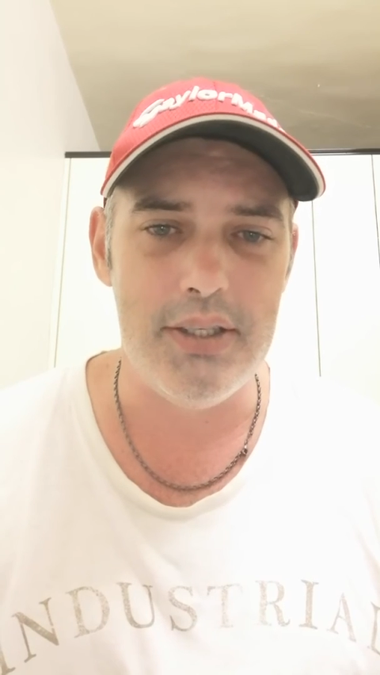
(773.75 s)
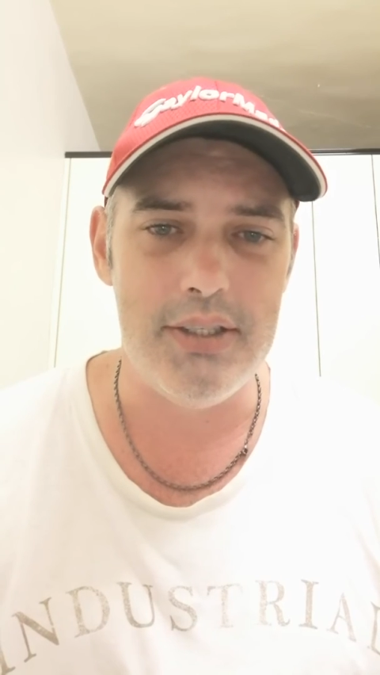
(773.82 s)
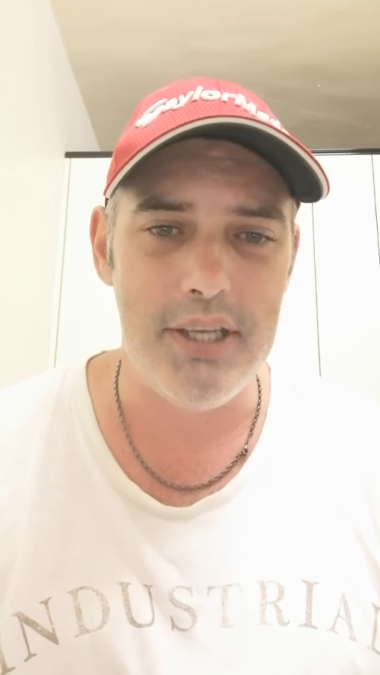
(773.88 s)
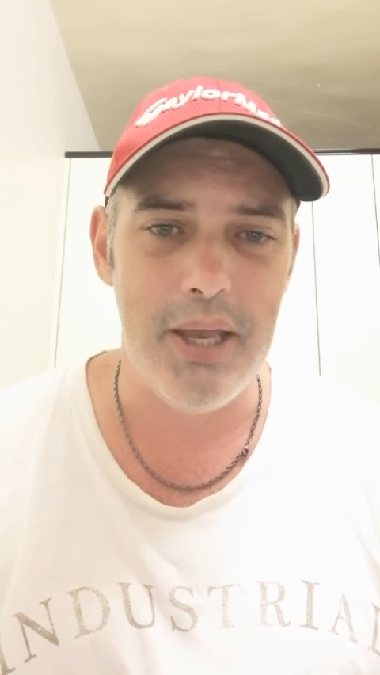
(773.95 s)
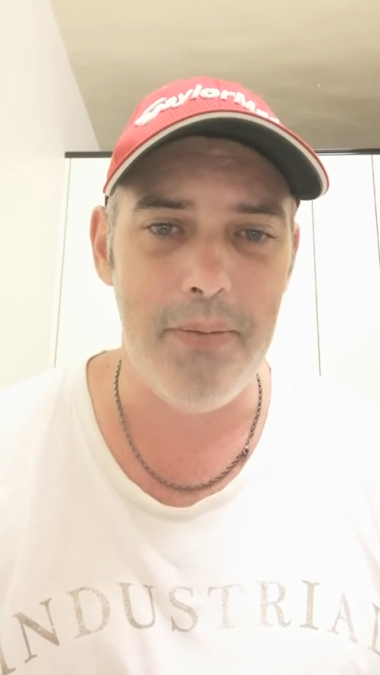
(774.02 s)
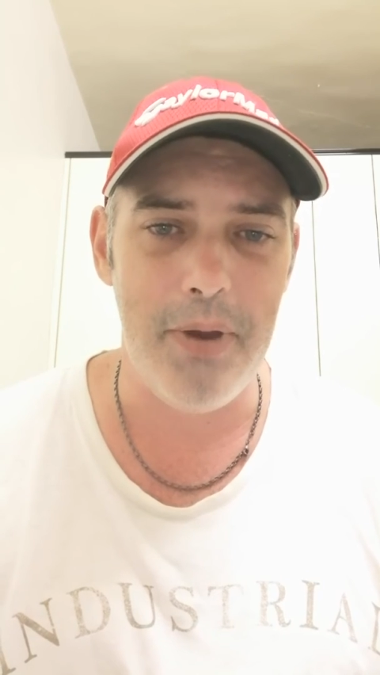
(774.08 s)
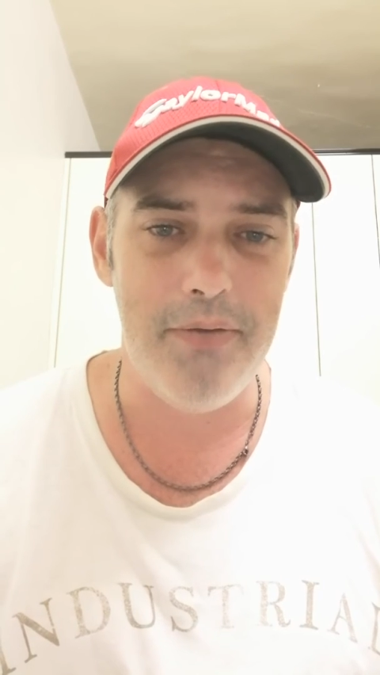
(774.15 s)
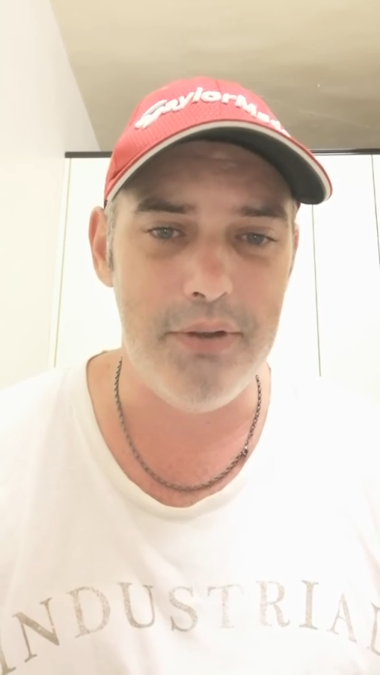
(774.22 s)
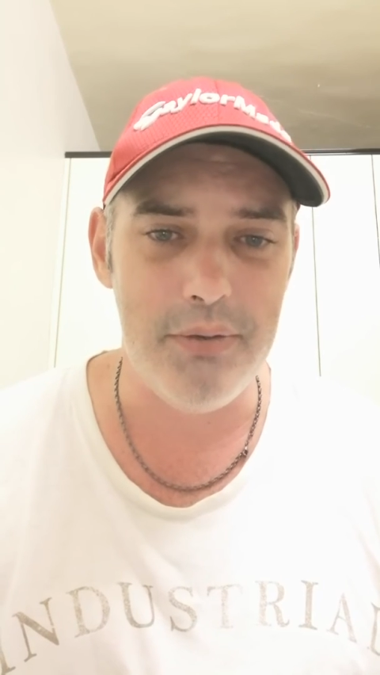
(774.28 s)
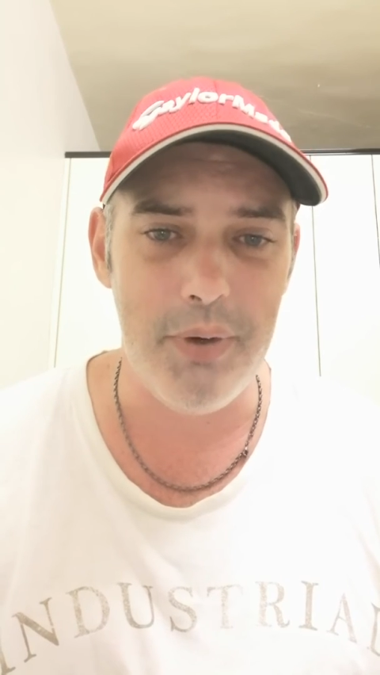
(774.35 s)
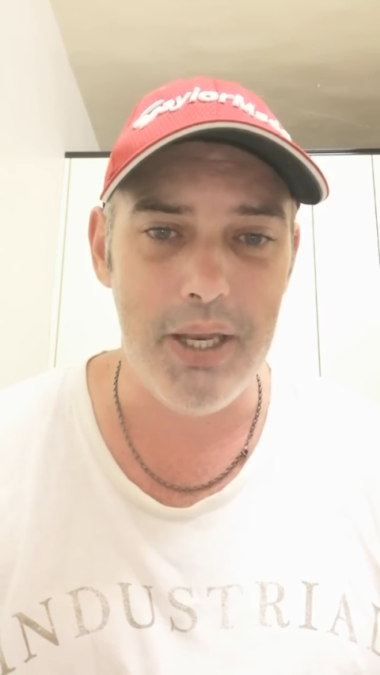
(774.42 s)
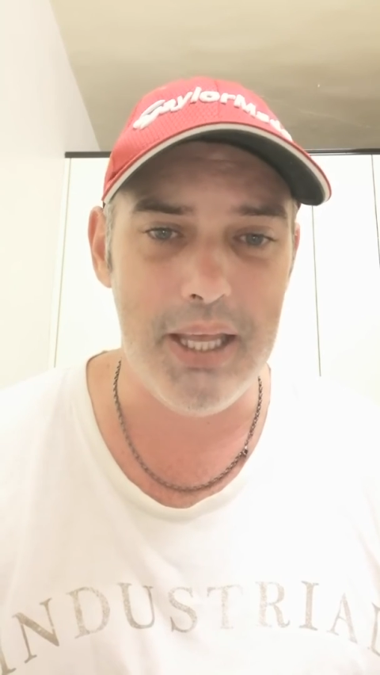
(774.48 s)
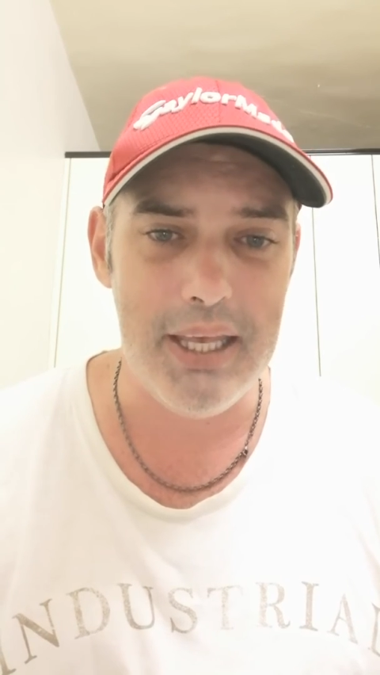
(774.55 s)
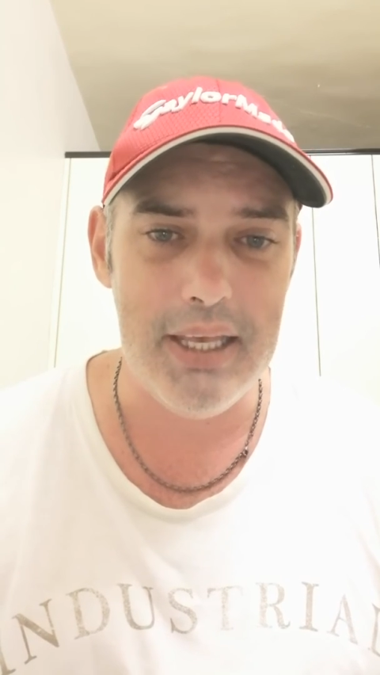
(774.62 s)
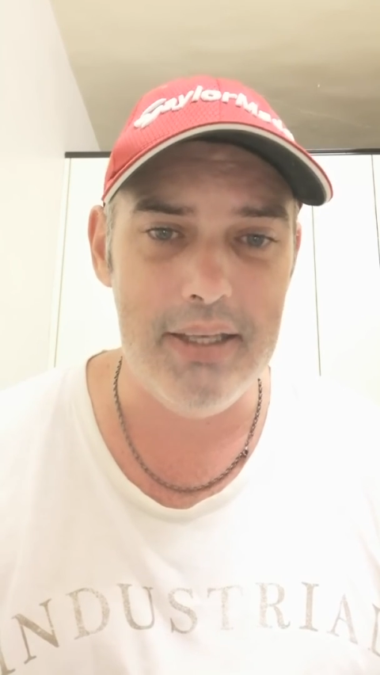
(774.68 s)
the same way for
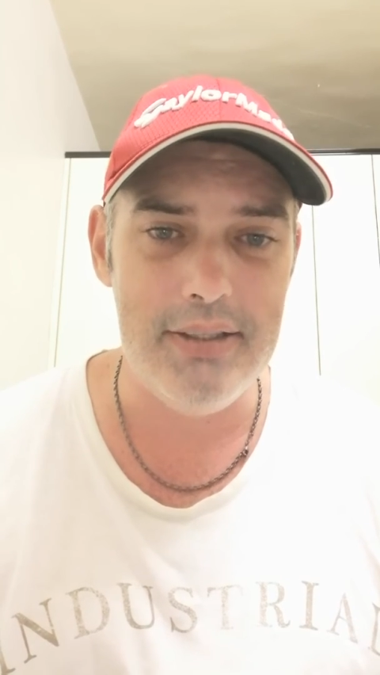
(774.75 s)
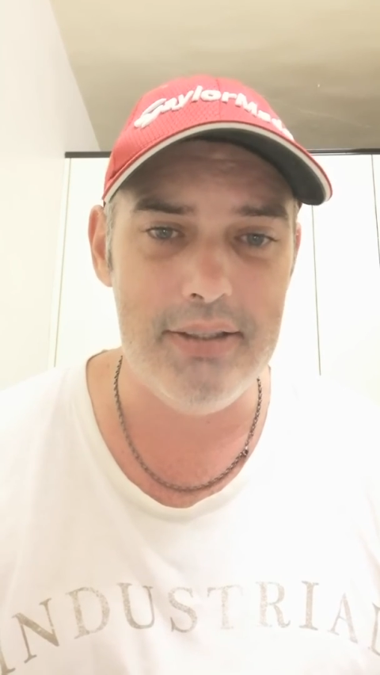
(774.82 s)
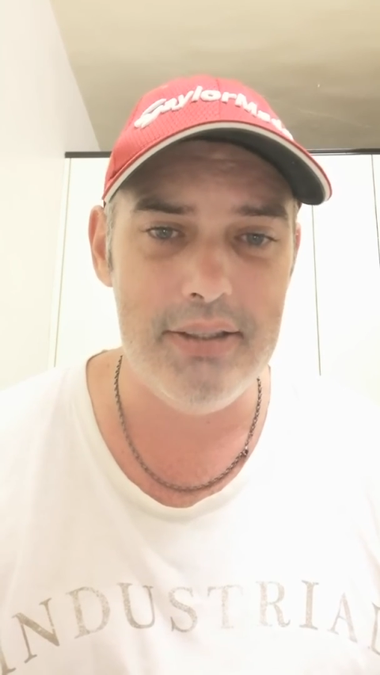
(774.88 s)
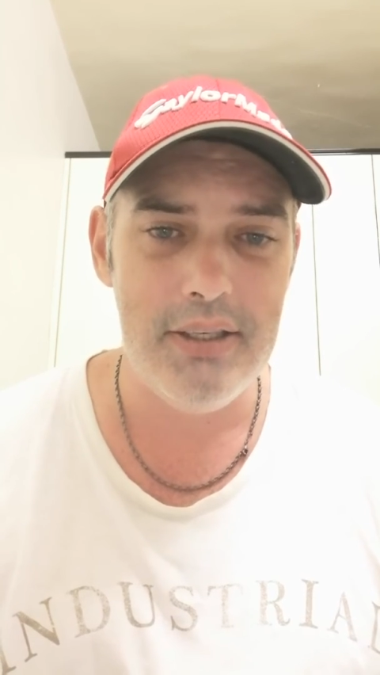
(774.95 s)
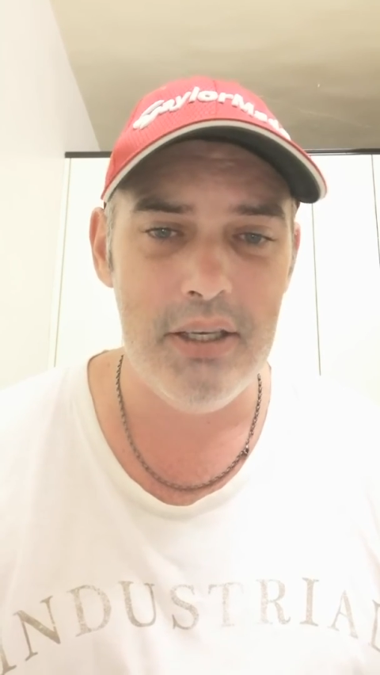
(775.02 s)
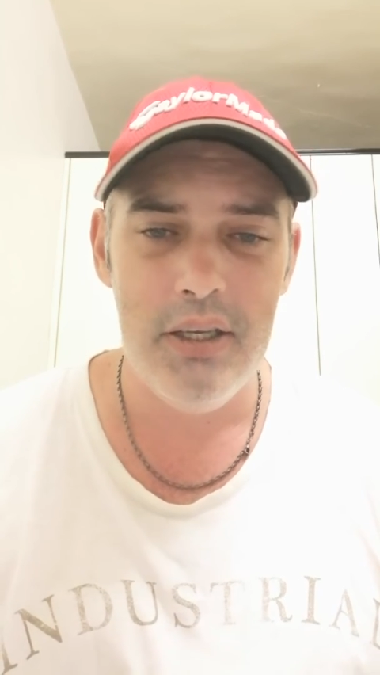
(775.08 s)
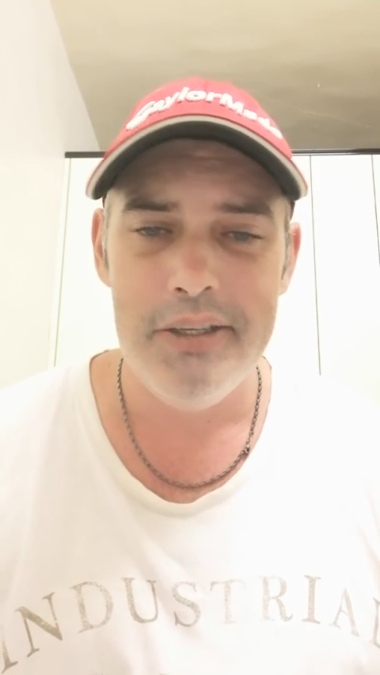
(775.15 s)
20 years.